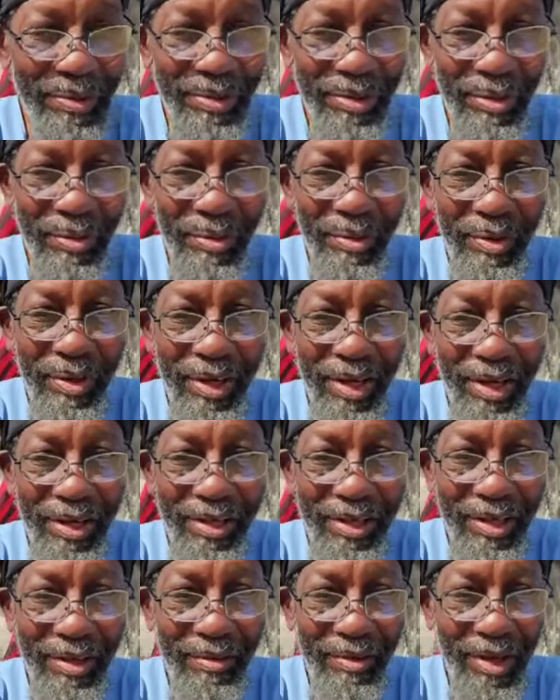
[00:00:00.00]
what's going on
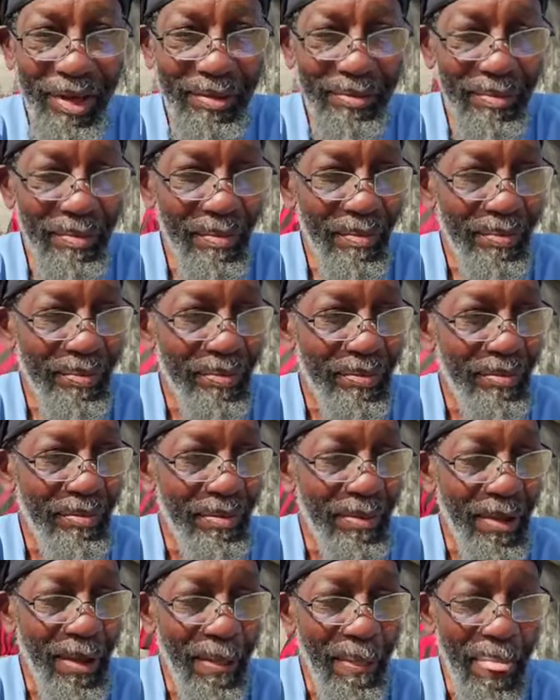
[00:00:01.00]
out here, right?
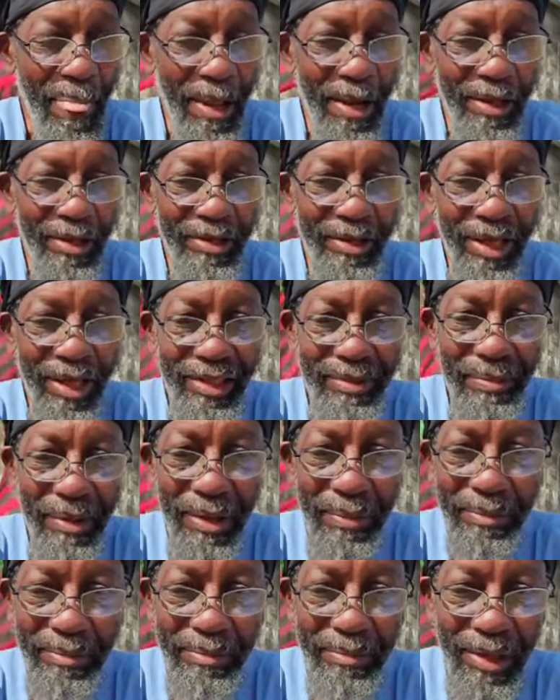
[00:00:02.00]
So that's
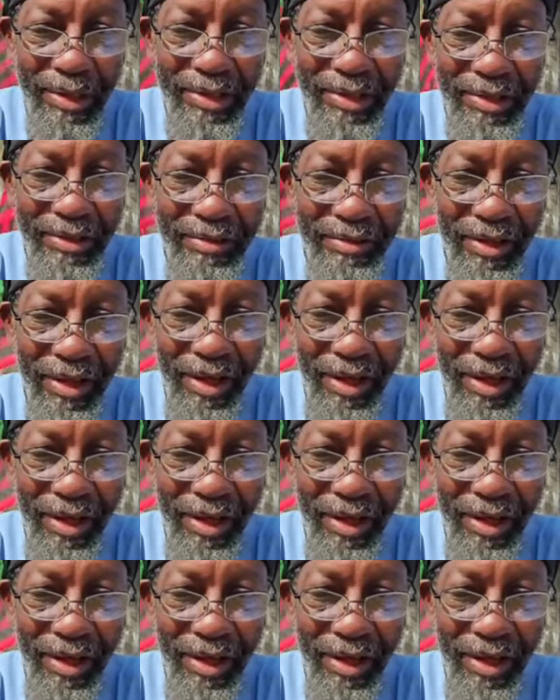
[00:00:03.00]
my message.